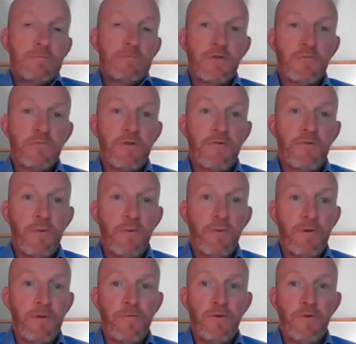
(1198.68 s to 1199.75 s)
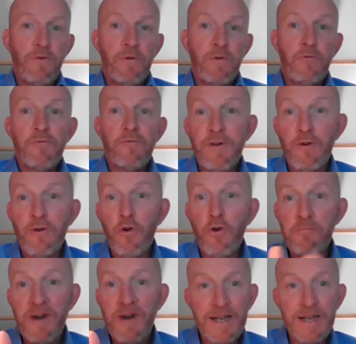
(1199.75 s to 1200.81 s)
know, from their own
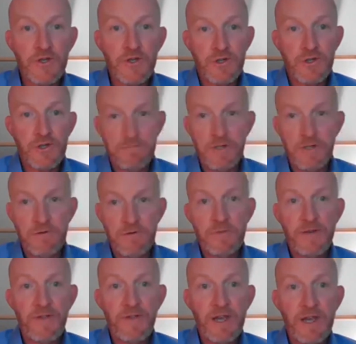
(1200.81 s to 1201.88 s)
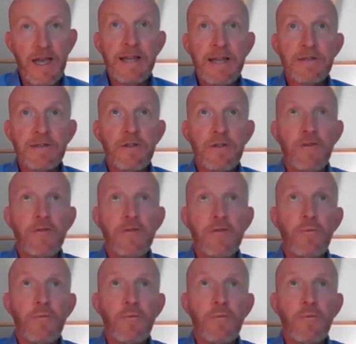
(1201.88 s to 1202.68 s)
branch, you know, if they can get to the